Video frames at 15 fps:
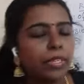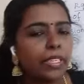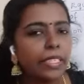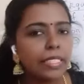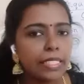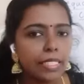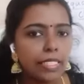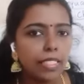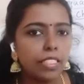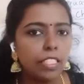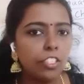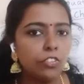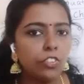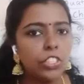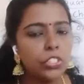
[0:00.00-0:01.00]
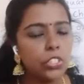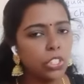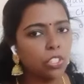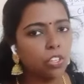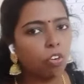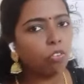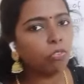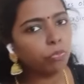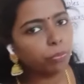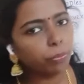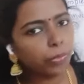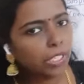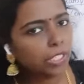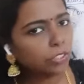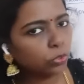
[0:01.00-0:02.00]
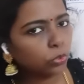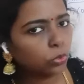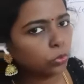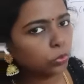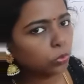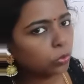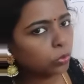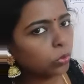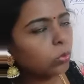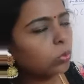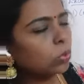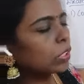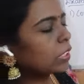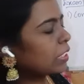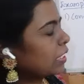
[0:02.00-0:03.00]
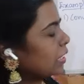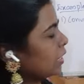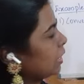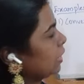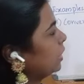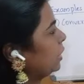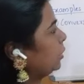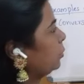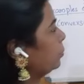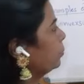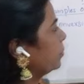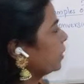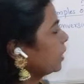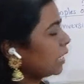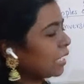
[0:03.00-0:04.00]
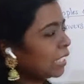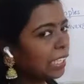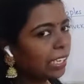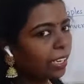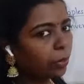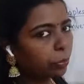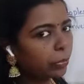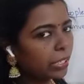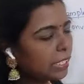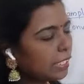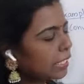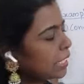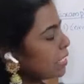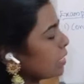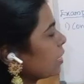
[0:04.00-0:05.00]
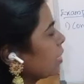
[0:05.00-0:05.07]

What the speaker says: is the conversion of milk to curd. Here milk is